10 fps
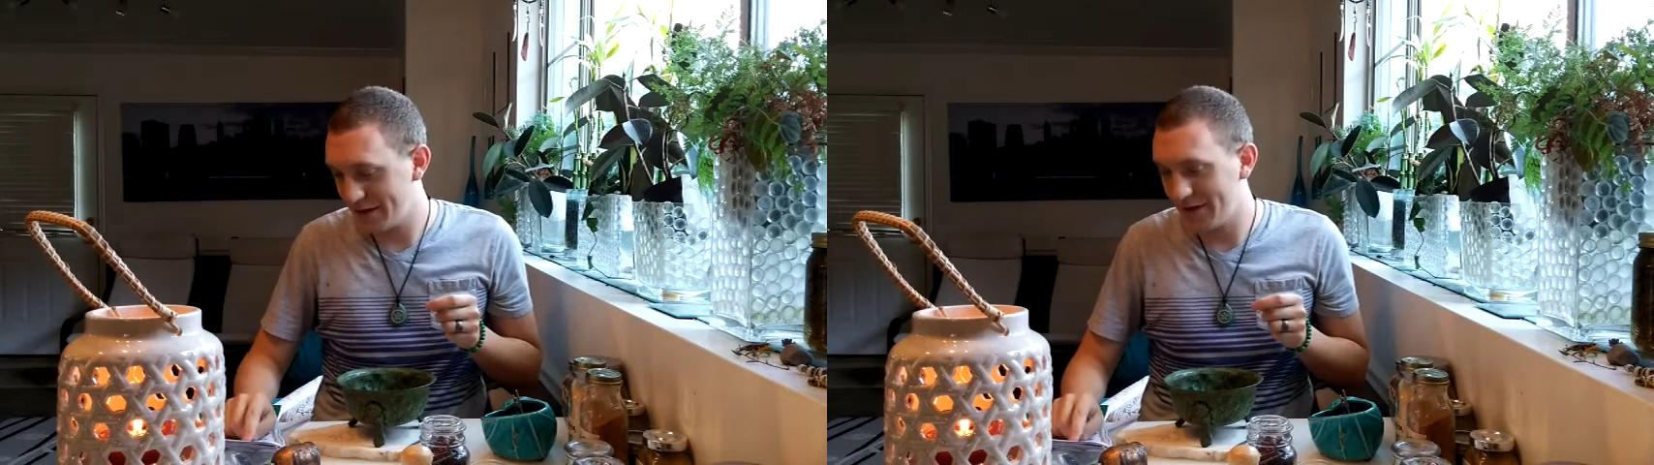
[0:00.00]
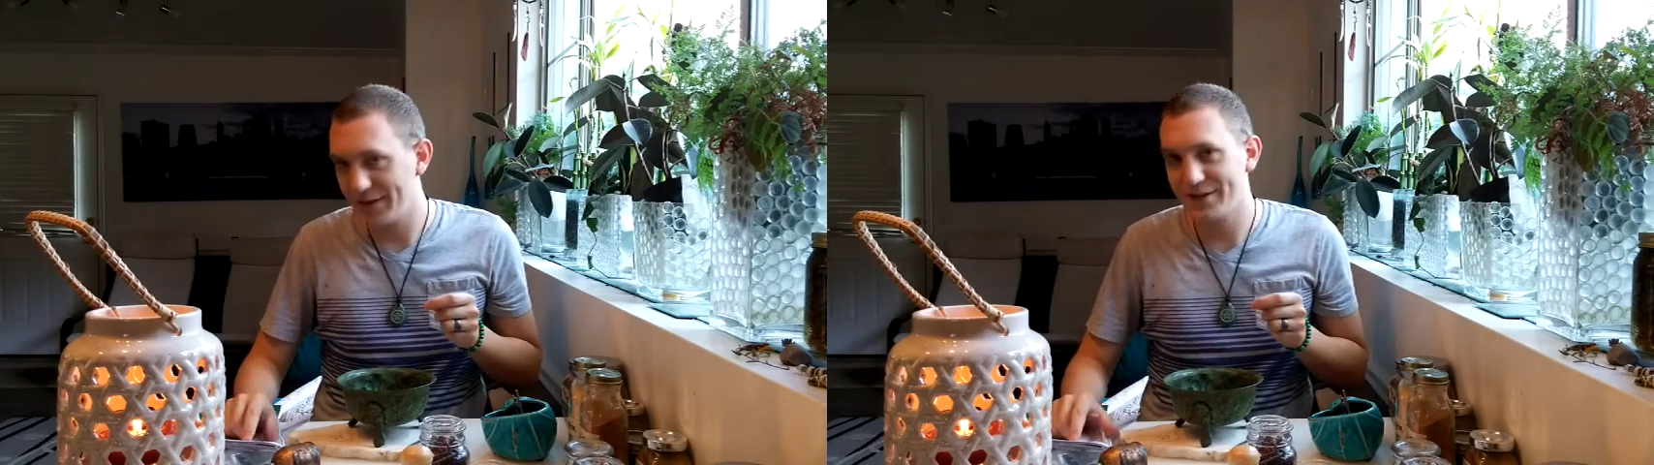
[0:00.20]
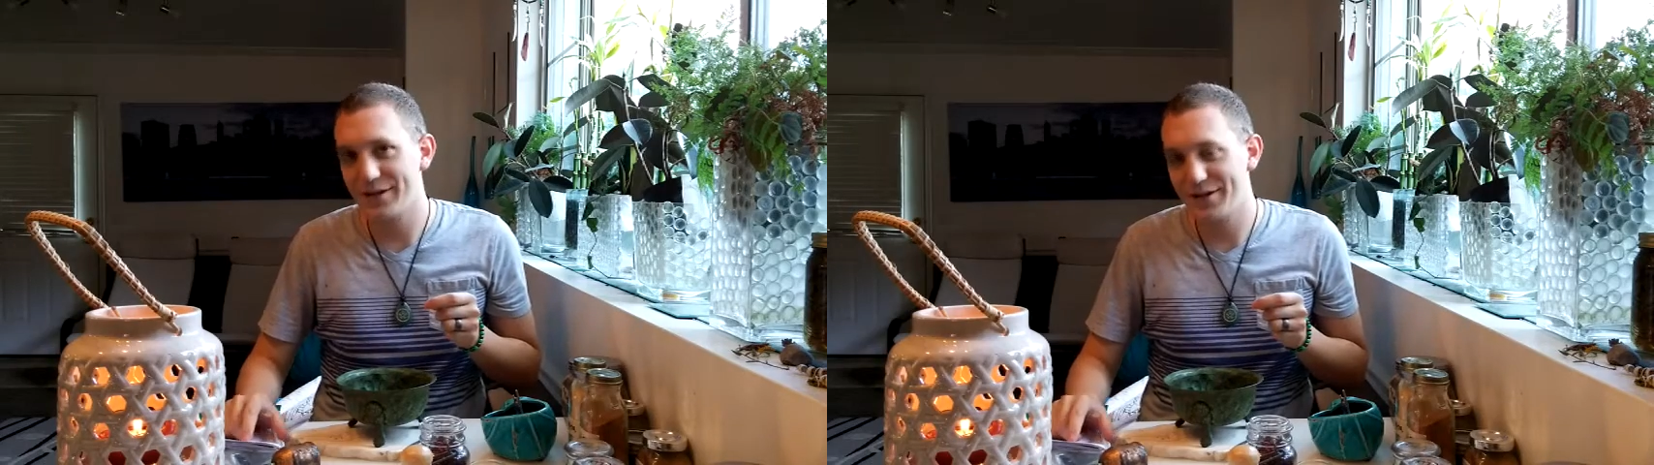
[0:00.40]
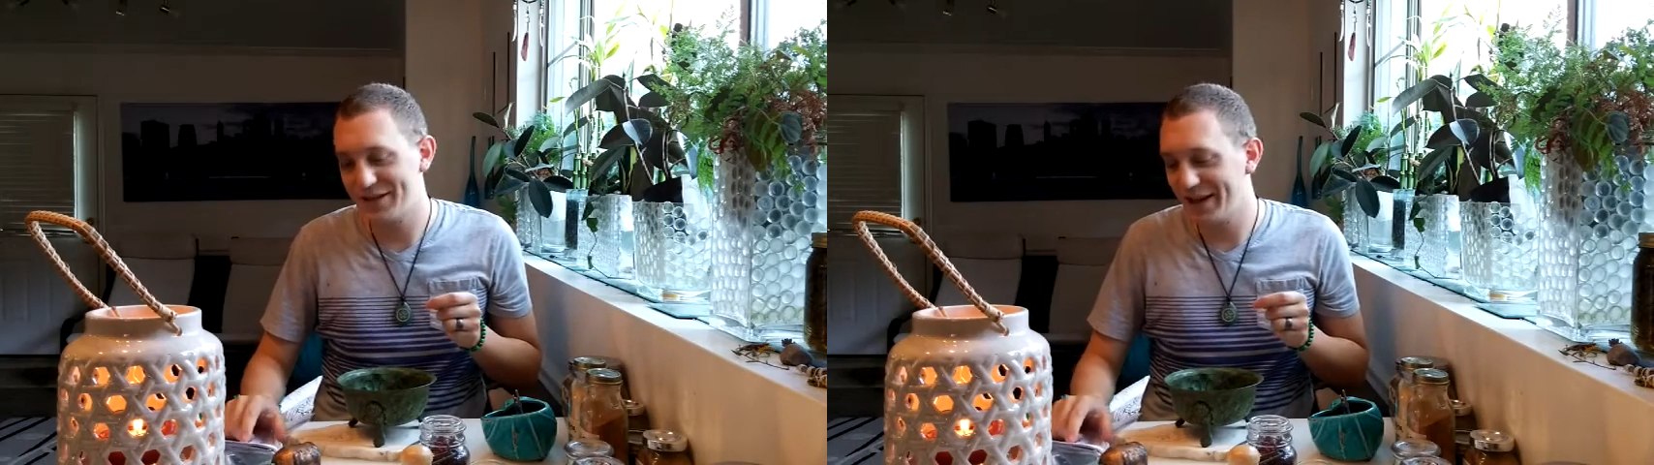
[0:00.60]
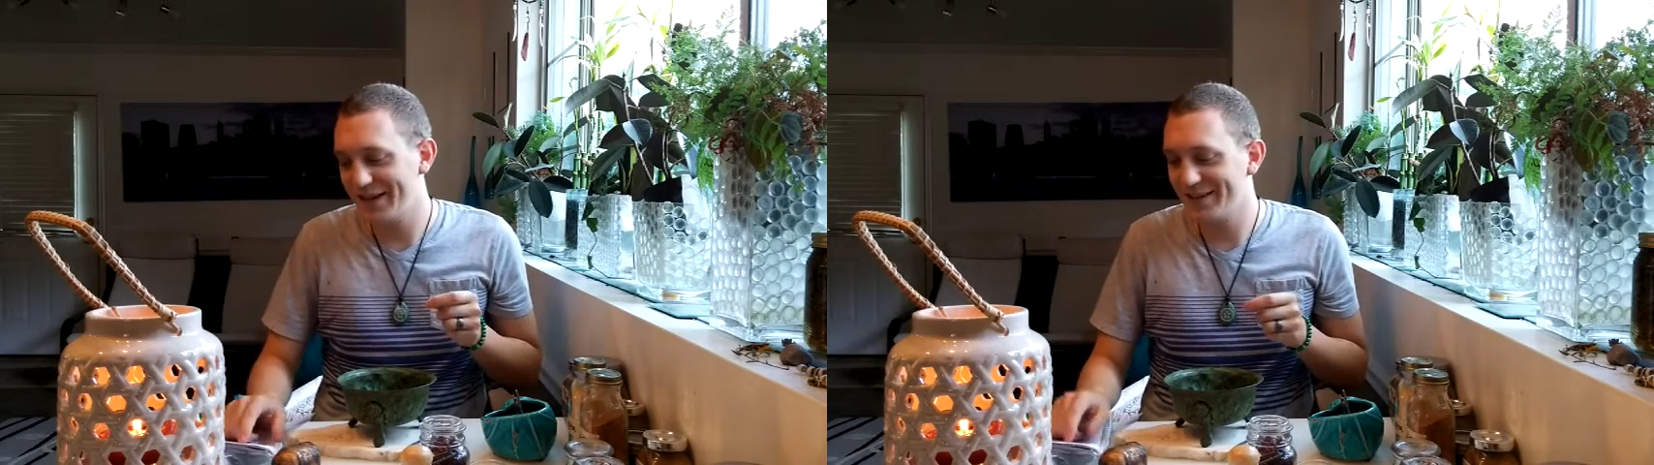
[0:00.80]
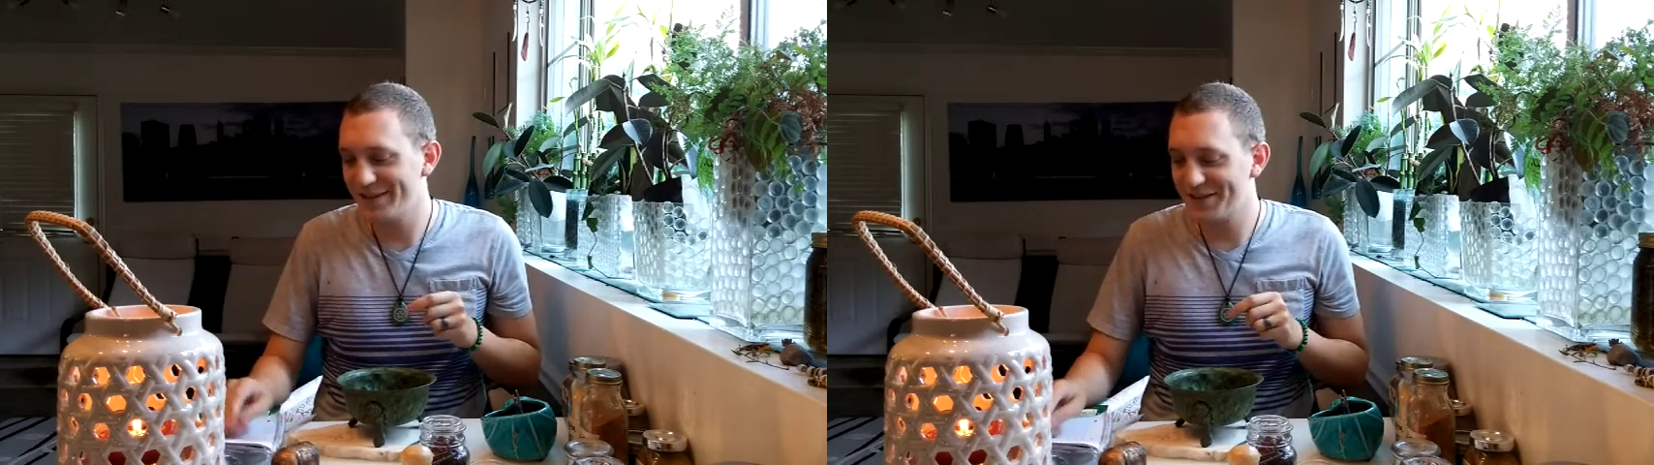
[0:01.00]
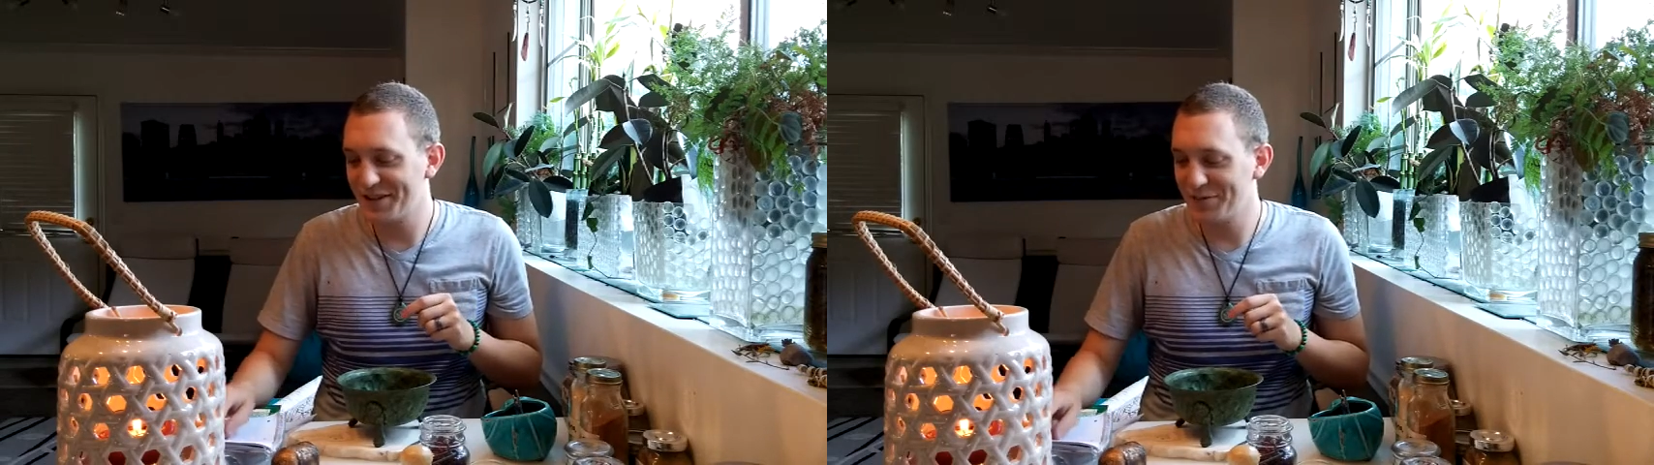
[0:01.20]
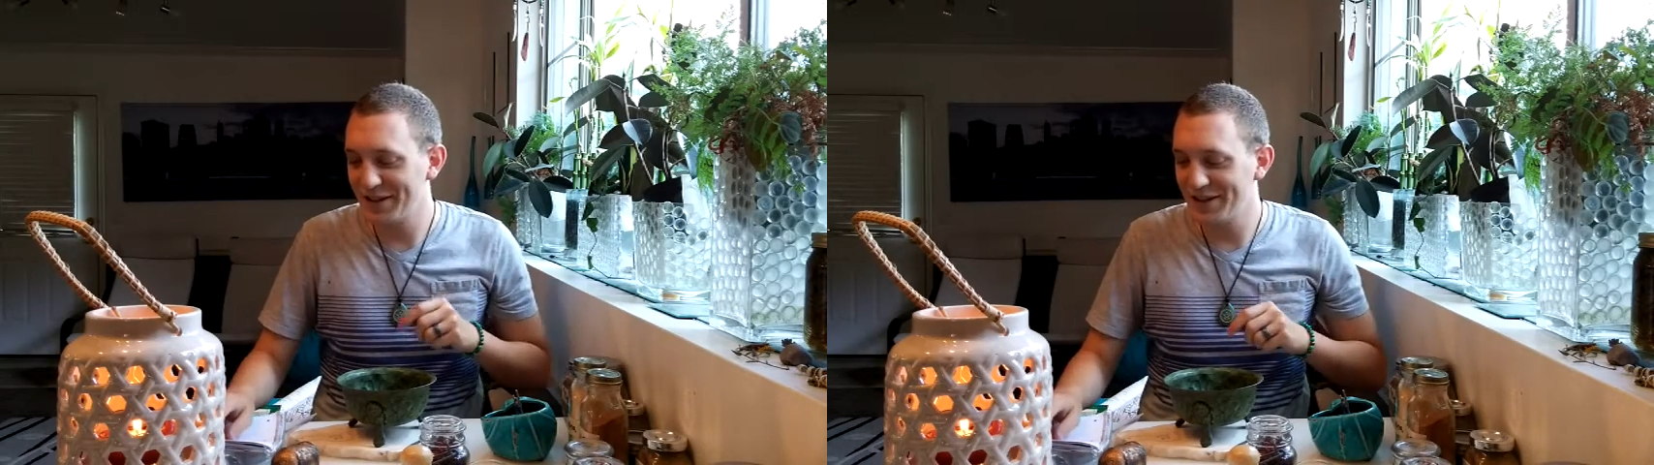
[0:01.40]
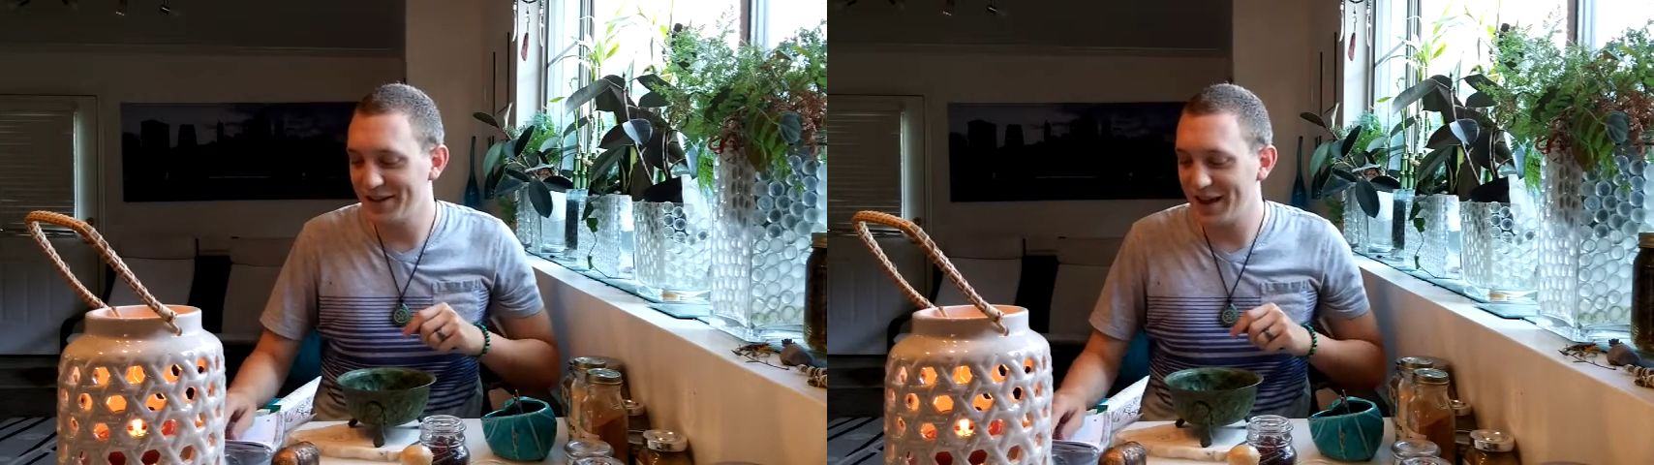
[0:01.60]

I think that's how you say it, cinnamon,